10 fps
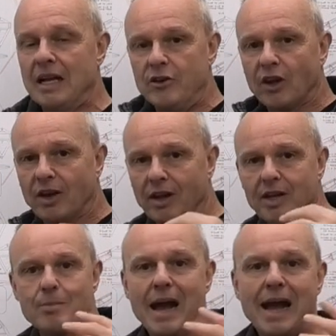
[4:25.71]
not
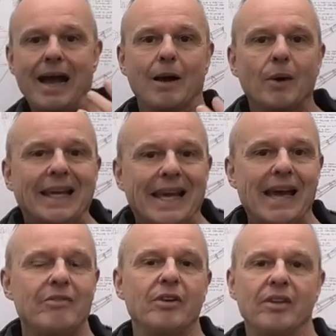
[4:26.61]
only about how I
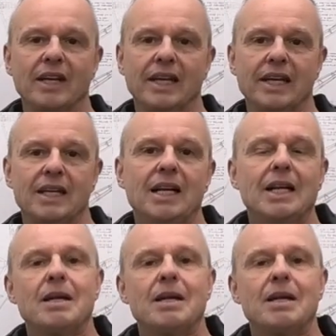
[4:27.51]
get everything in,